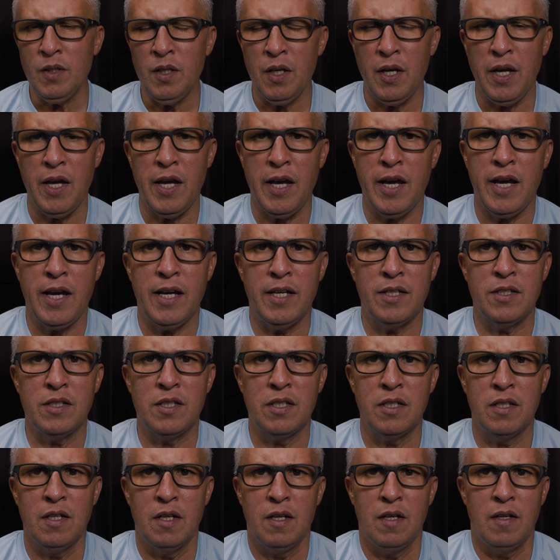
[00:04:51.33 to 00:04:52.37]
And
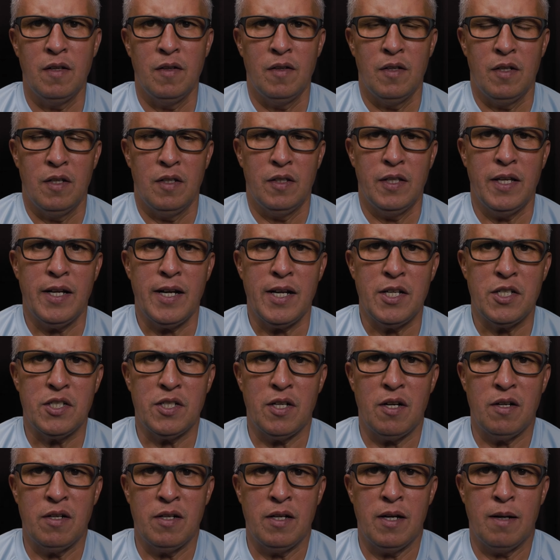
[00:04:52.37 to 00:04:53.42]
then I
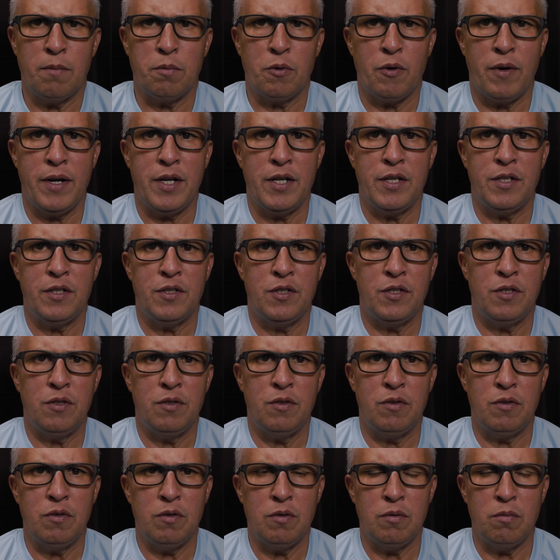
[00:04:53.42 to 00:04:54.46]
started upgrading
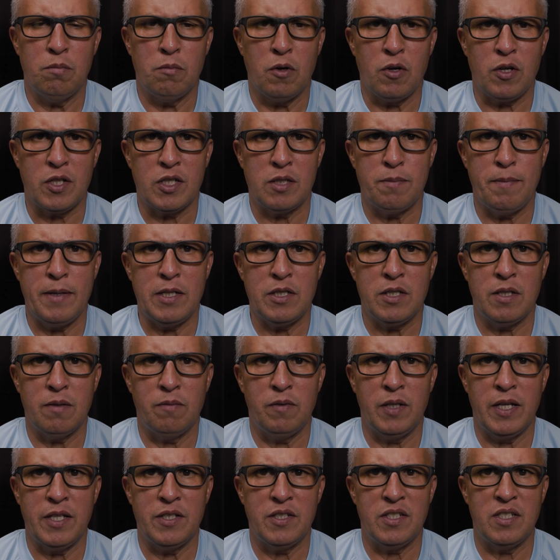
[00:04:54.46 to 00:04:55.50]
to more expensive
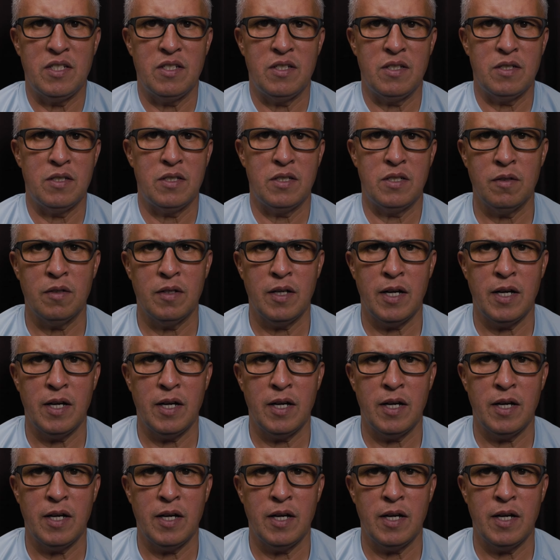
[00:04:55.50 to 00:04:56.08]
lenses.